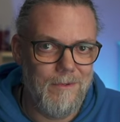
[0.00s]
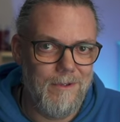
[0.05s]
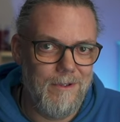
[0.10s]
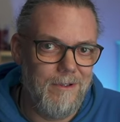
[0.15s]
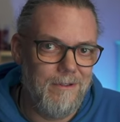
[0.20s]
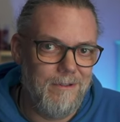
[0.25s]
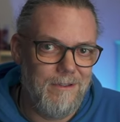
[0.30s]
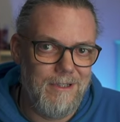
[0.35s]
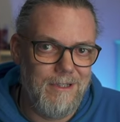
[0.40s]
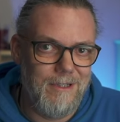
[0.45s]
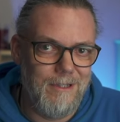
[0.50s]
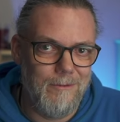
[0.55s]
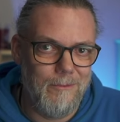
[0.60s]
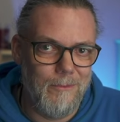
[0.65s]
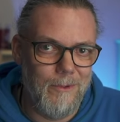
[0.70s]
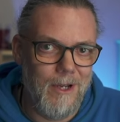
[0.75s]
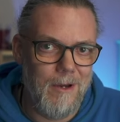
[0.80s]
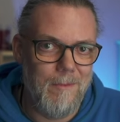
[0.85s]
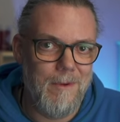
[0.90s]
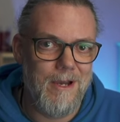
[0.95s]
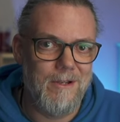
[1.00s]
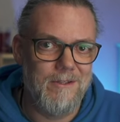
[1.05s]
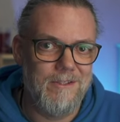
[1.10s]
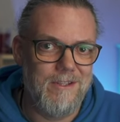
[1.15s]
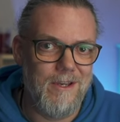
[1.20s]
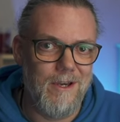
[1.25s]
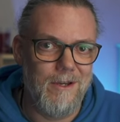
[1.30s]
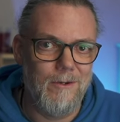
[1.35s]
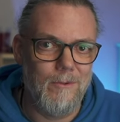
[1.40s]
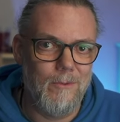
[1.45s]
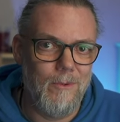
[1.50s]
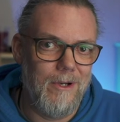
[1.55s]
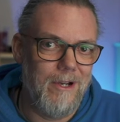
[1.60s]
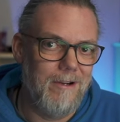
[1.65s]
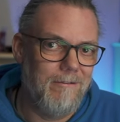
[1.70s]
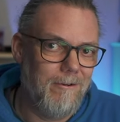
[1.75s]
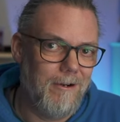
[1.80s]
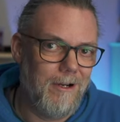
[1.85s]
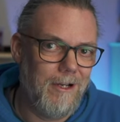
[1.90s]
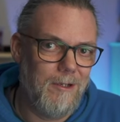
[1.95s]
It, you know, when I'm outside or
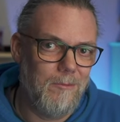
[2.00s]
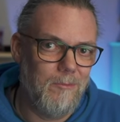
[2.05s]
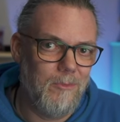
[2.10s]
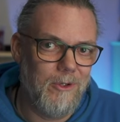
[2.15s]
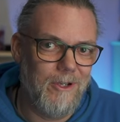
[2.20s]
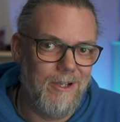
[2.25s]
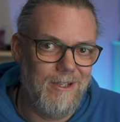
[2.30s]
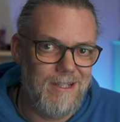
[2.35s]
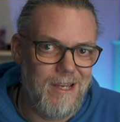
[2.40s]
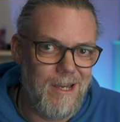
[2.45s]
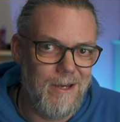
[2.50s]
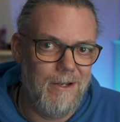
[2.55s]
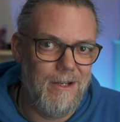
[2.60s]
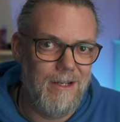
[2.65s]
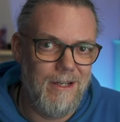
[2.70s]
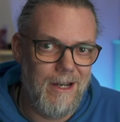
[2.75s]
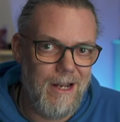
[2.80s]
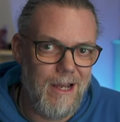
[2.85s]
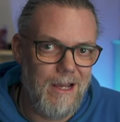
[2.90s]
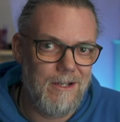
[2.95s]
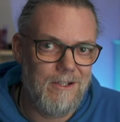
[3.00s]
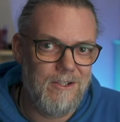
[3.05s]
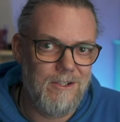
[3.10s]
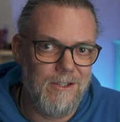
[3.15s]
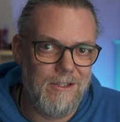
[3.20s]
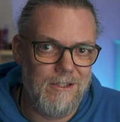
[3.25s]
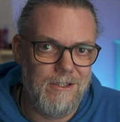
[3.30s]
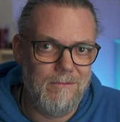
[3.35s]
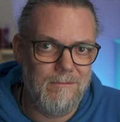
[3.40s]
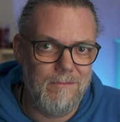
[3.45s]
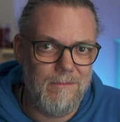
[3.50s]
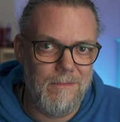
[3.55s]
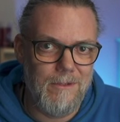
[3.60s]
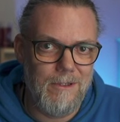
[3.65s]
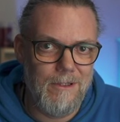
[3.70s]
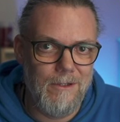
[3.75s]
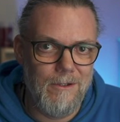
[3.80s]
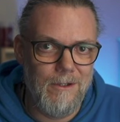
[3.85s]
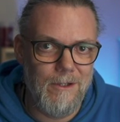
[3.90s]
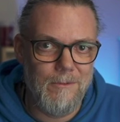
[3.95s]
whatever, I can put it down and it actually, you
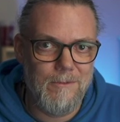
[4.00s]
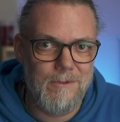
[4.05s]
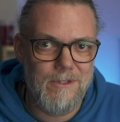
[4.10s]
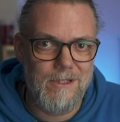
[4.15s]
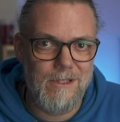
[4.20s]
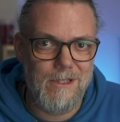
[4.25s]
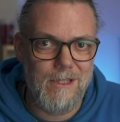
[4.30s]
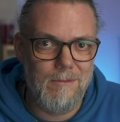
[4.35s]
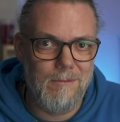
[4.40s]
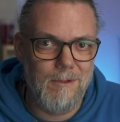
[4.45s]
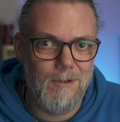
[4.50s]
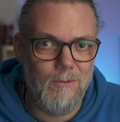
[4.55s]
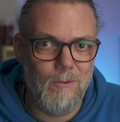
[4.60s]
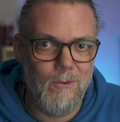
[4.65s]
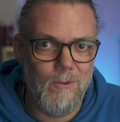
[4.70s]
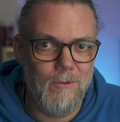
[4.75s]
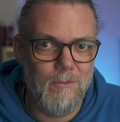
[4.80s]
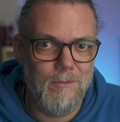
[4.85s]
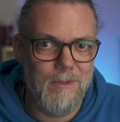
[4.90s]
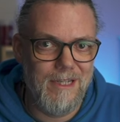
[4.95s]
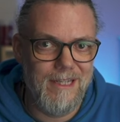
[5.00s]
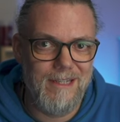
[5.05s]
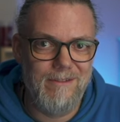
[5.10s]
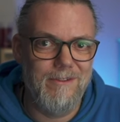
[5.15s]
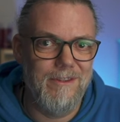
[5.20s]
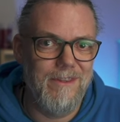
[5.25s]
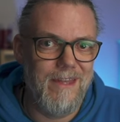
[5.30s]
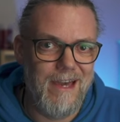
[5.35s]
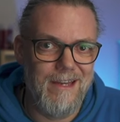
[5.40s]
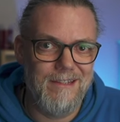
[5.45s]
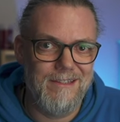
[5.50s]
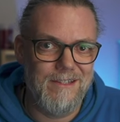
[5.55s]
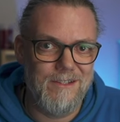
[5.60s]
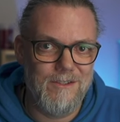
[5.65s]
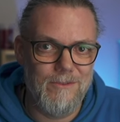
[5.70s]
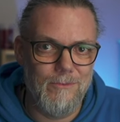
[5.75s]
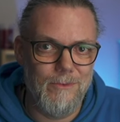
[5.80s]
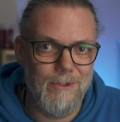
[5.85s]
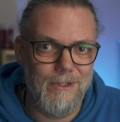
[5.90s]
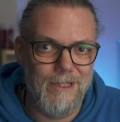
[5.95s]
know, helps to keep me warm. But even that
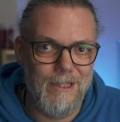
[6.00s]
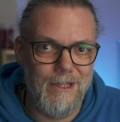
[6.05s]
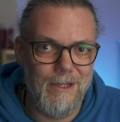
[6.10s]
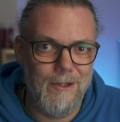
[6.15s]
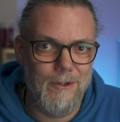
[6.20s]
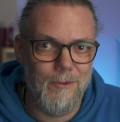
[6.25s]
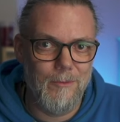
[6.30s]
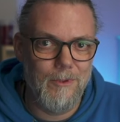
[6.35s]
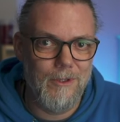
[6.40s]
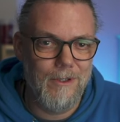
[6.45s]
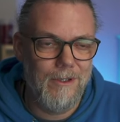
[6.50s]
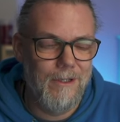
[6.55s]
doesn't really help.